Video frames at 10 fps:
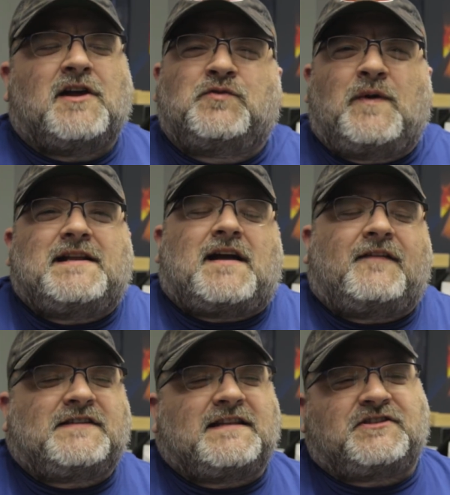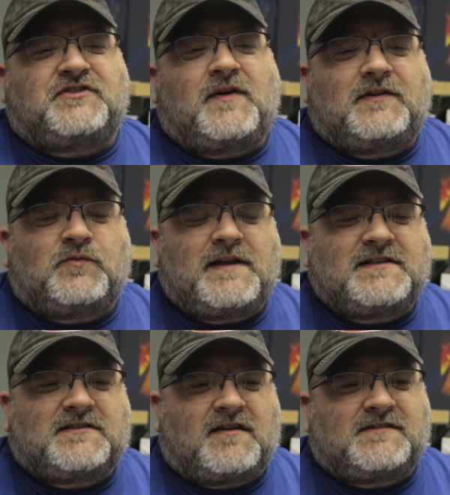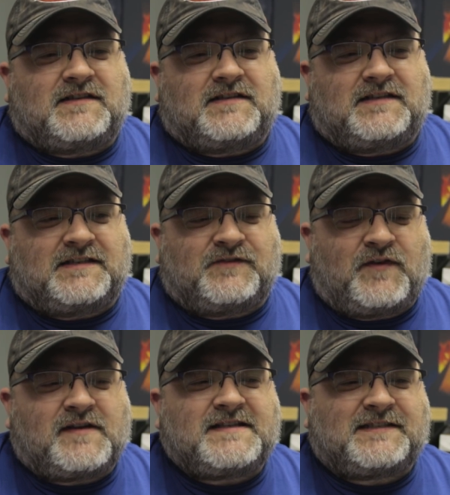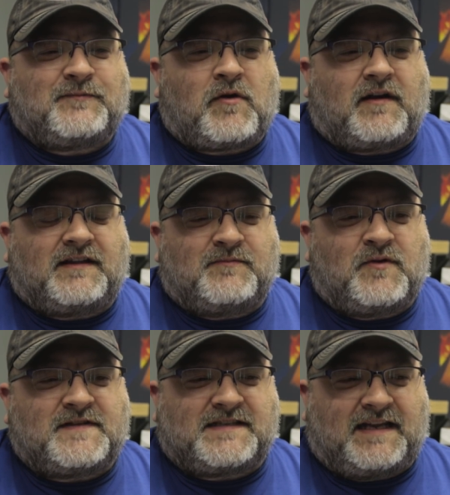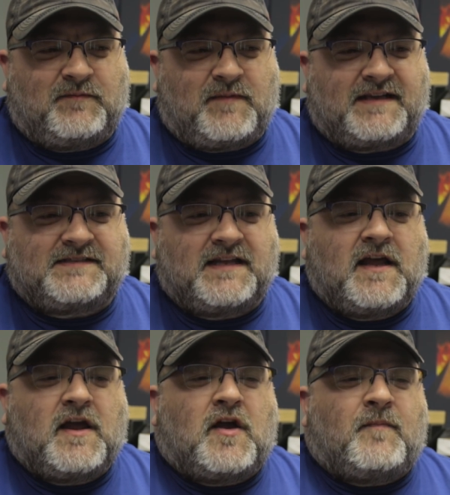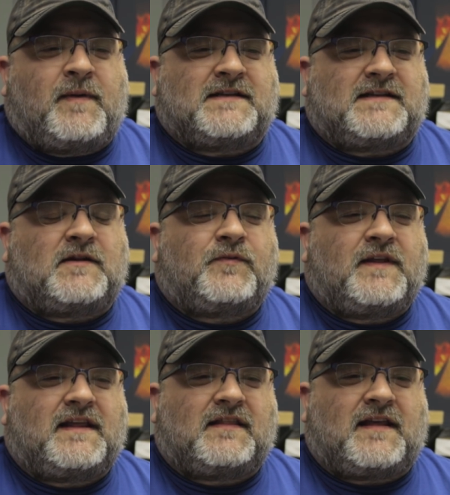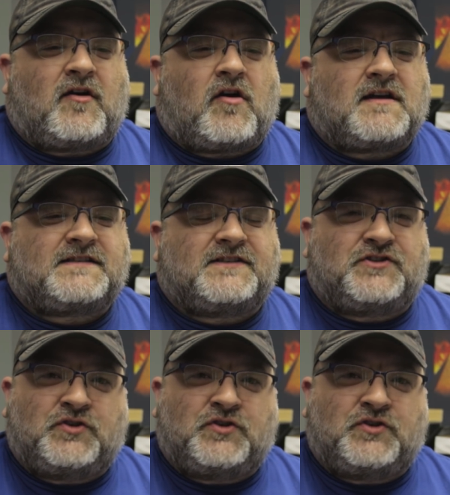Dwayne, I have to say this, Dwayne Johnson is very smart in the movies that he makes, because I don't think they cost